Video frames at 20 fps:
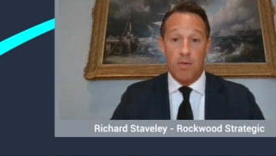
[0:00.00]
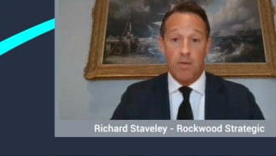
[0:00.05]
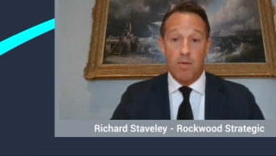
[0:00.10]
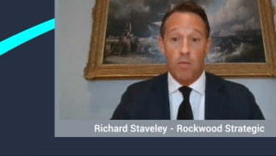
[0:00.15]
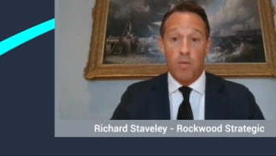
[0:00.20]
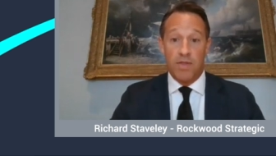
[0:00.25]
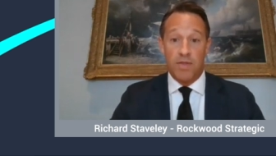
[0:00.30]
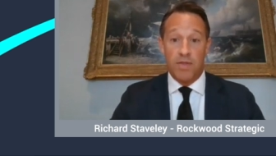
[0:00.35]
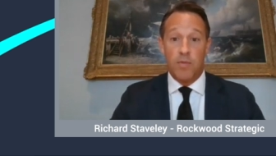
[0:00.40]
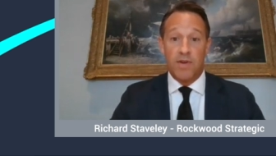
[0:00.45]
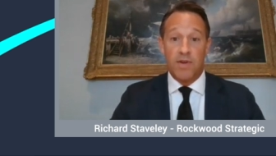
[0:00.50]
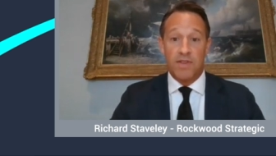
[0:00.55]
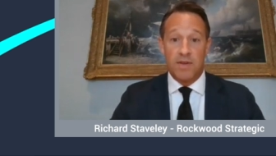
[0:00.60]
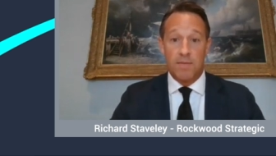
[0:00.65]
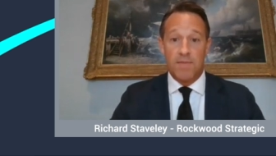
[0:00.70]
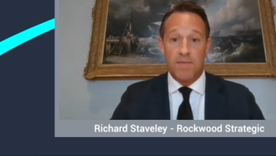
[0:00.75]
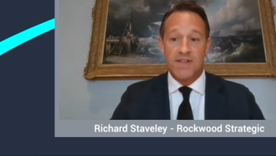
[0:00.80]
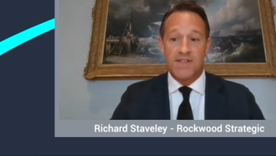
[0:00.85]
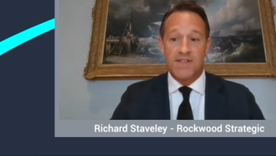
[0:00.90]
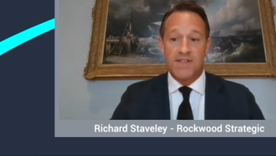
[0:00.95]
with the
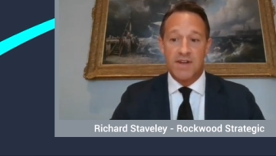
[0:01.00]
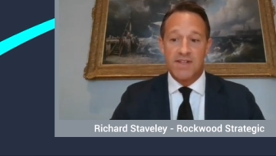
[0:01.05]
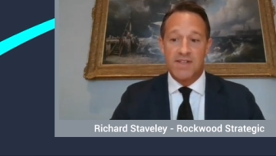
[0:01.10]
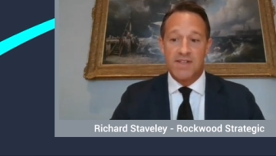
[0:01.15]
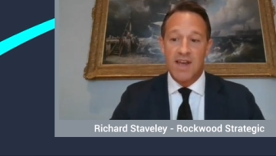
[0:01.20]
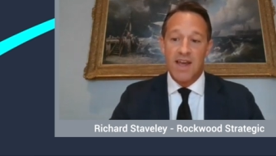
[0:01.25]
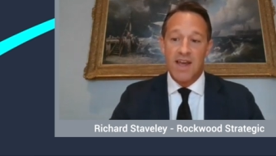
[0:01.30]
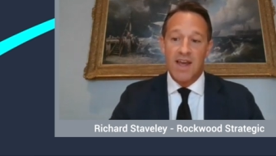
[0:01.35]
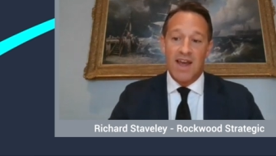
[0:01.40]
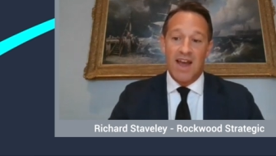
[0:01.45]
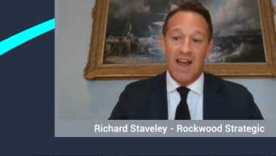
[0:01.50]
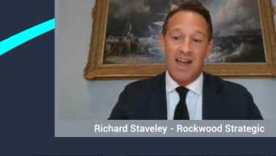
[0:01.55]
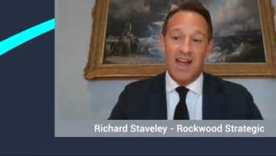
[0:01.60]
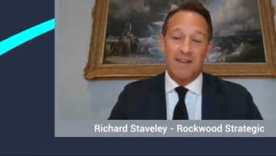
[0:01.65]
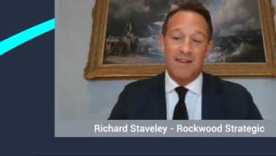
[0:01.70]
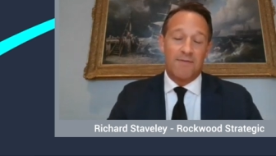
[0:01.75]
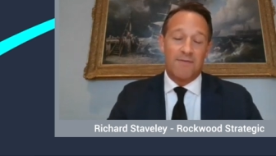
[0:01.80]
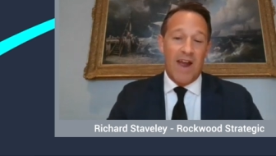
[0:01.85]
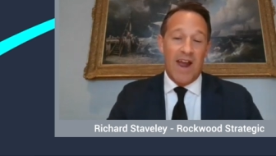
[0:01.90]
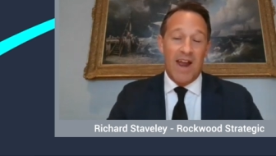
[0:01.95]
business. And
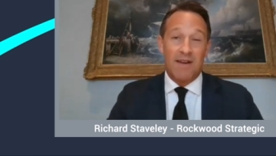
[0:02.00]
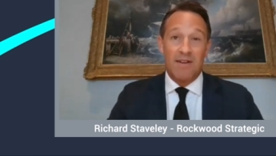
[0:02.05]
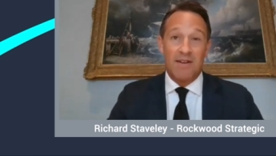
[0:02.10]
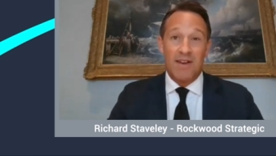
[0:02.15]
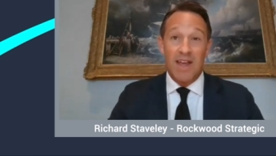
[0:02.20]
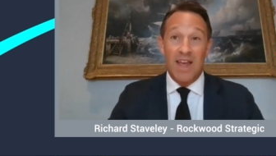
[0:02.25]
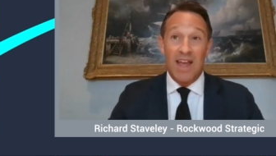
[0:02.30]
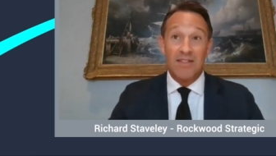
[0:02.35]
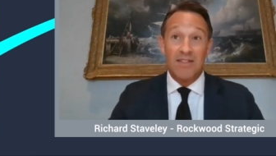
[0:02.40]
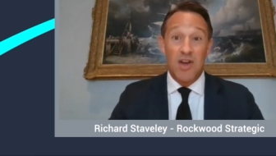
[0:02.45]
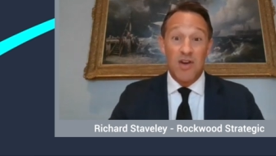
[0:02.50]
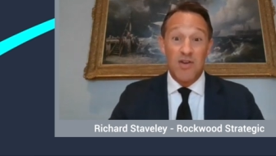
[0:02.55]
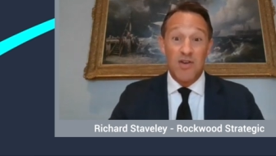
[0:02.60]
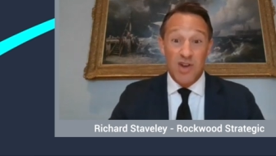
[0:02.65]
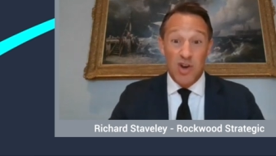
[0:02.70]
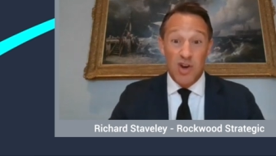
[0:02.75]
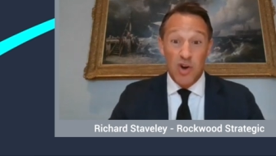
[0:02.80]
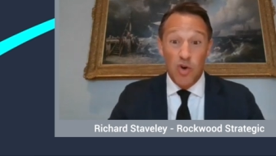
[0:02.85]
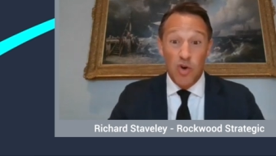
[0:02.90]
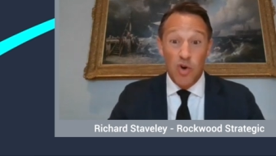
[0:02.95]
in fact, in those
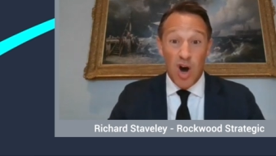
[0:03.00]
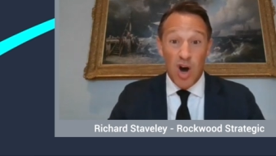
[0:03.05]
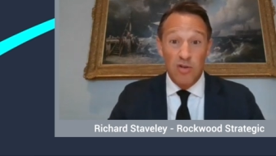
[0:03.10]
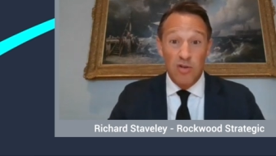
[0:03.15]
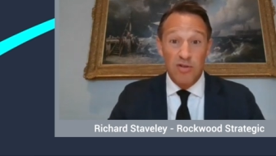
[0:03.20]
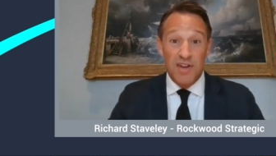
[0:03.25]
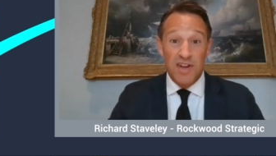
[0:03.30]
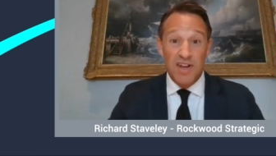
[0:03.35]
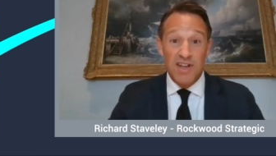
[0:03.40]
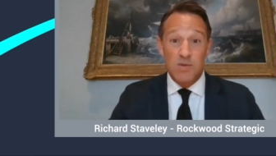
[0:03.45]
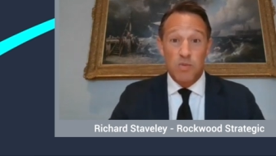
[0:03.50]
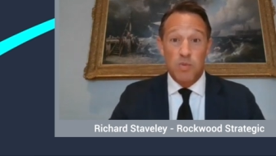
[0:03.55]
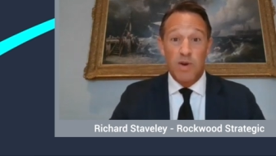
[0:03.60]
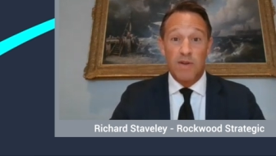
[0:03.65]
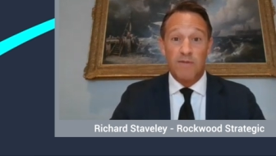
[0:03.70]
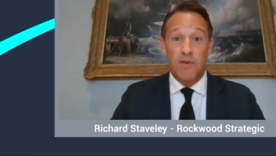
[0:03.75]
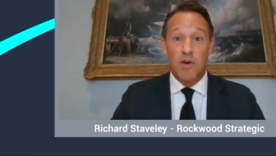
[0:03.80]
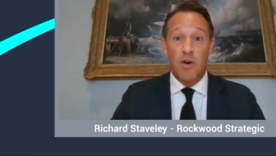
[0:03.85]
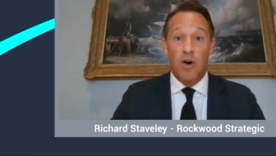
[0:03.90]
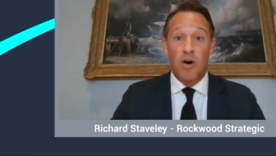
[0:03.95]
core holdings,
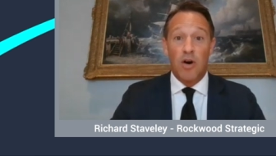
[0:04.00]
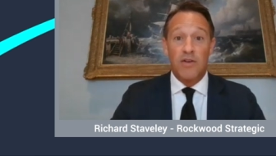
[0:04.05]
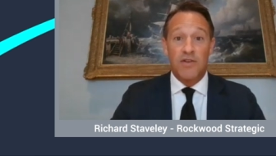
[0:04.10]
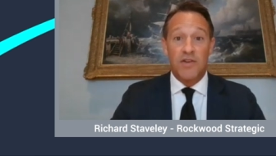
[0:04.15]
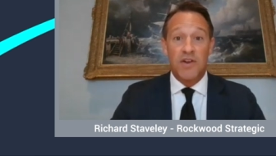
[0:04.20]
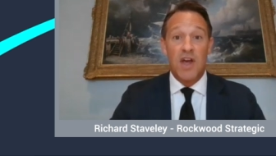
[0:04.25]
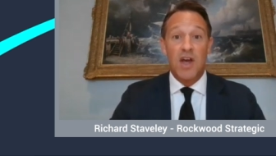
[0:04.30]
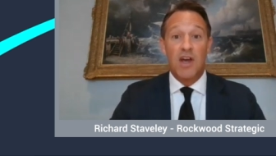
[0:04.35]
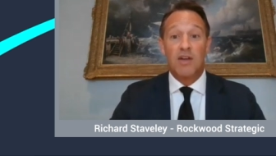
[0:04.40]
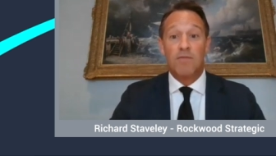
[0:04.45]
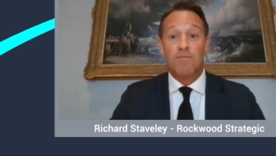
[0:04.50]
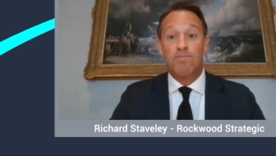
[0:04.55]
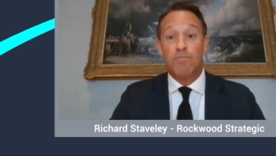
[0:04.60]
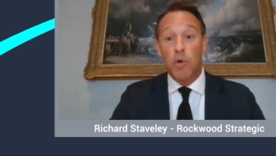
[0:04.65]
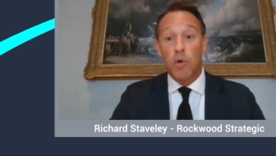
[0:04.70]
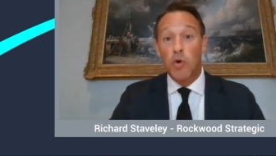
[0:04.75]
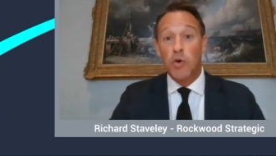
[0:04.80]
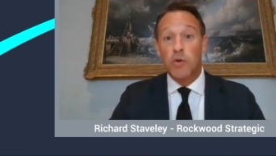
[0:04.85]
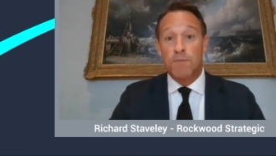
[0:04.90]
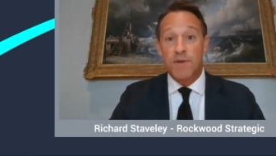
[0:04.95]
we've got
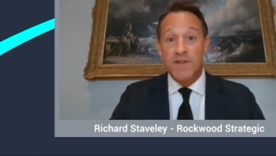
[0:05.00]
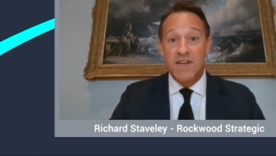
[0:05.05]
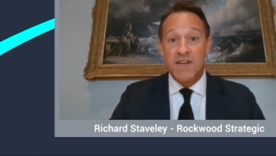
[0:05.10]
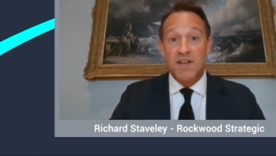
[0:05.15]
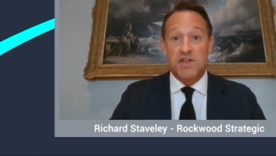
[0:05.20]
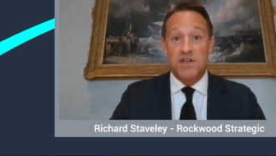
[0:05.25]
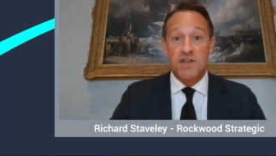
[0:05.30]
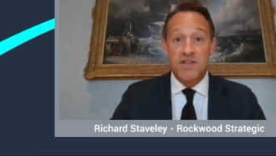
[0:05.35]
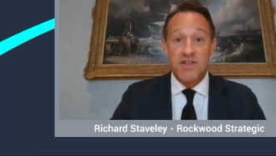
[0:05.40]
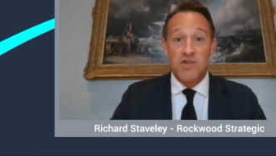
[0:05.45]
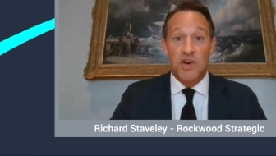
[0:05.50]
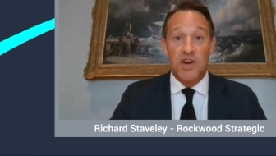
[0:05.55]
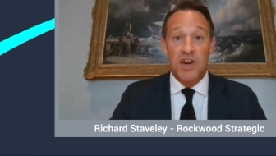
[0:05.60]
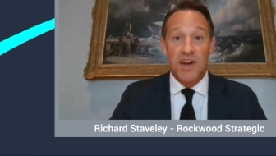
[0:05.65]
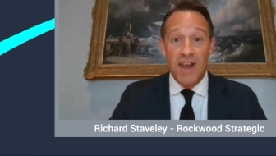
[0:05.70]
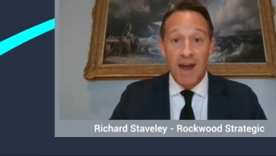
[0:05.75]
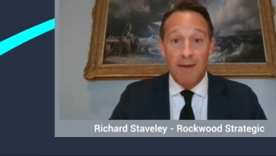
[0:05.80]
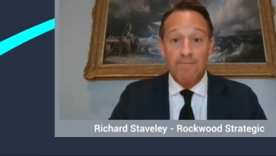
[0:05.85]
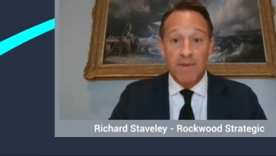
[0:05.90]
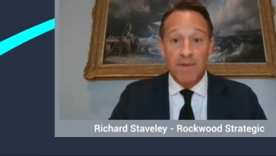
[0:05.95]
board positions on a
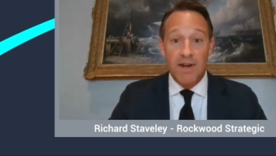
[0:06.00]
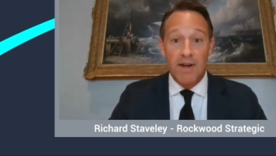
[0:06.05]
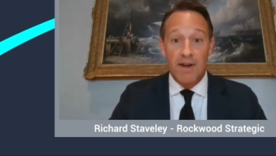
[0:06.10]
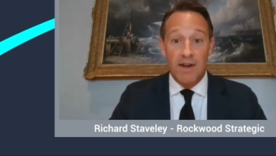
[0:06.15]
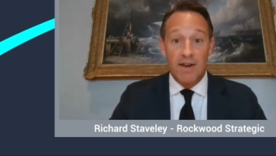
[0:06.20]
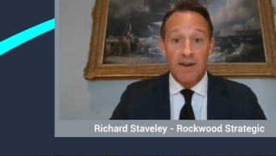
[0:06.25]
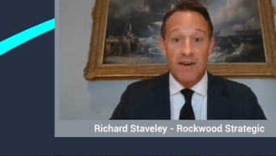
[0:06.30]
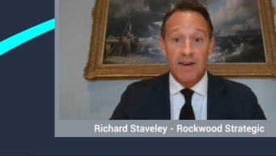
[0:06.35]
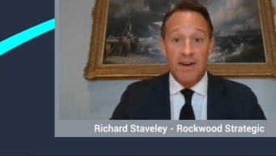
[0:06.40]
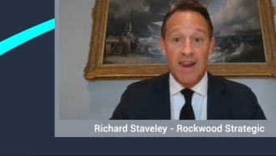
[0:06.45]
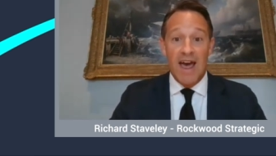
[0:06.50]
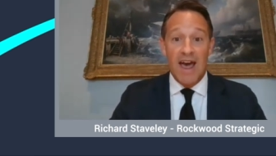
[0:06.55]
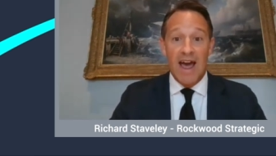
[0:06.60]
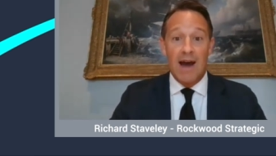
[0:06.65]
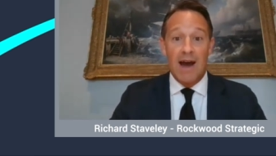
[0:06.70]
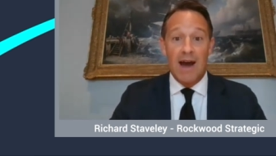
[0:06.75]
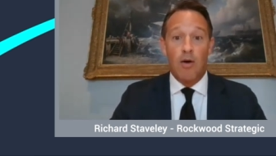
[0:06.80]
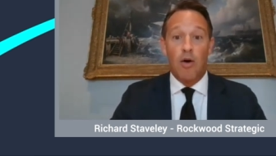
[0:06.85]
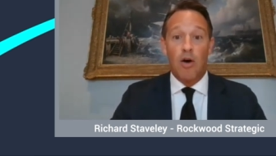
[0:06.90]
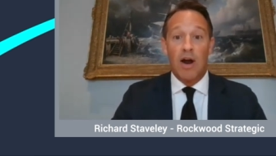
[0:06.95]
number
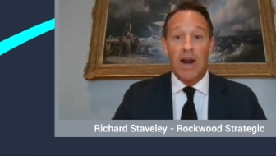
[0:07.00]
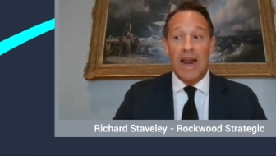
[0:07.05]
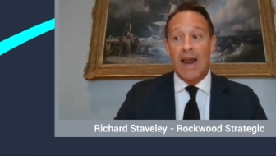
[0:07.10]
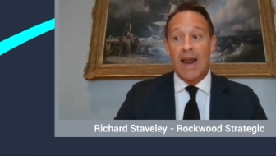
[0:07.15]
now,